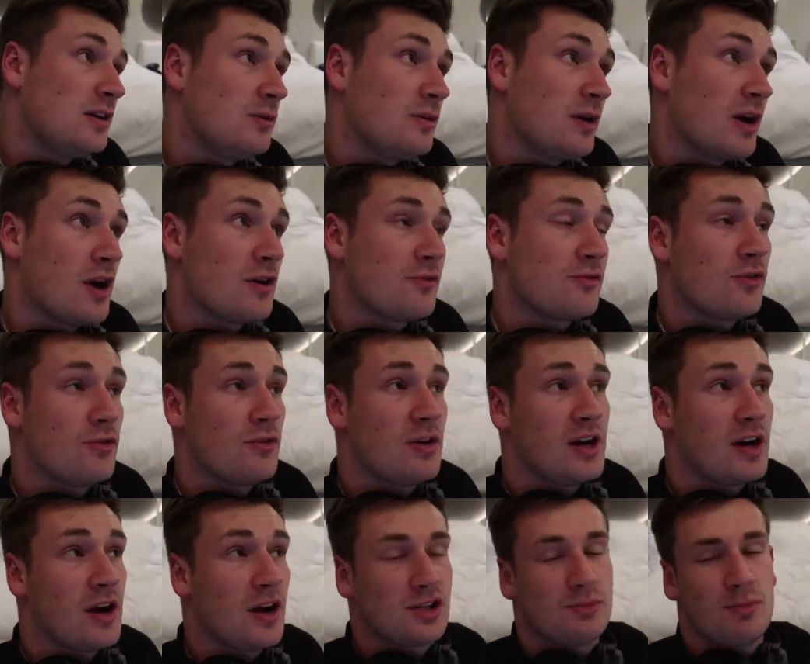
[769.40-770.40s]
we're going for a
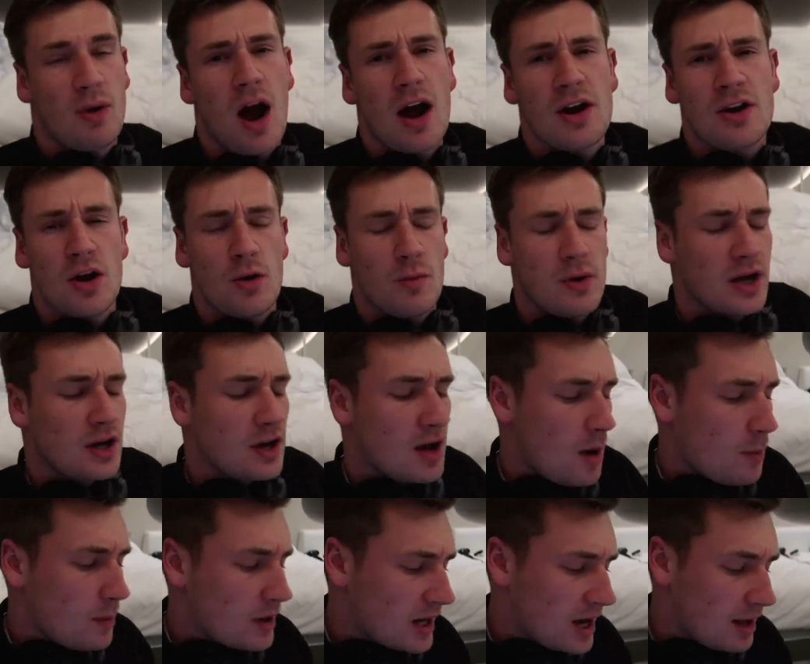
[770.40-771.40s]
really nice meal. I don't know, we're gonna
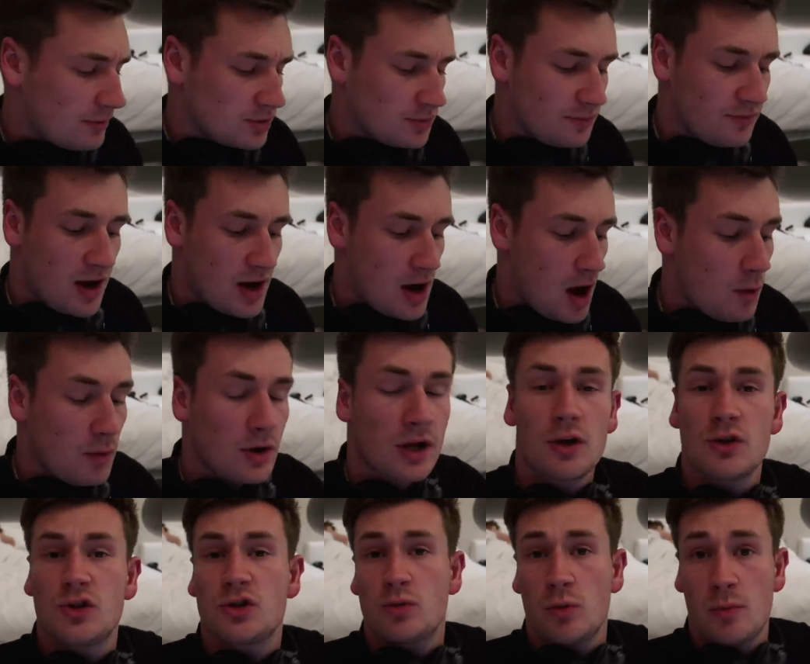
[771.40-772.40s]
have some fun. I wanna
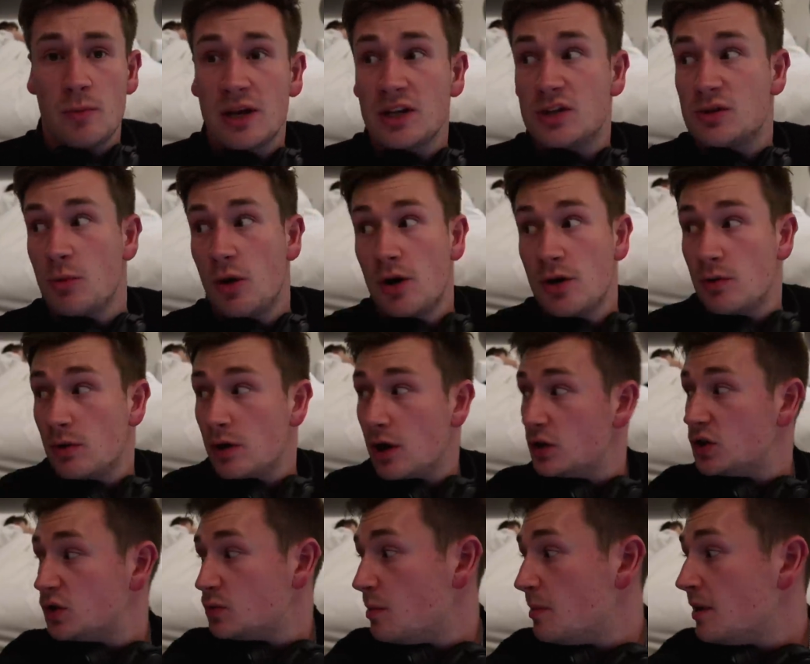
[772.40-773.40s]
go swimming tomorrow. You wanna go
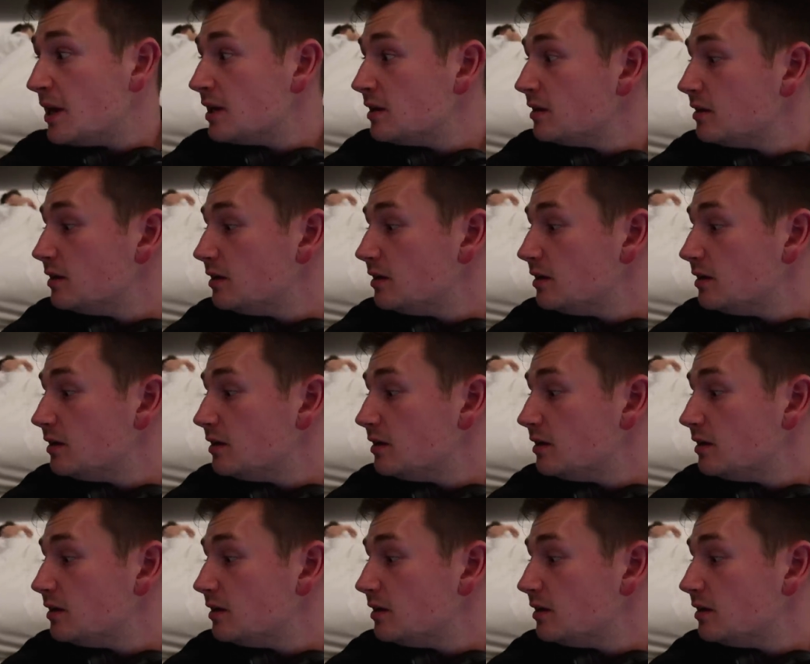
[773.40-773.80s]
swimming?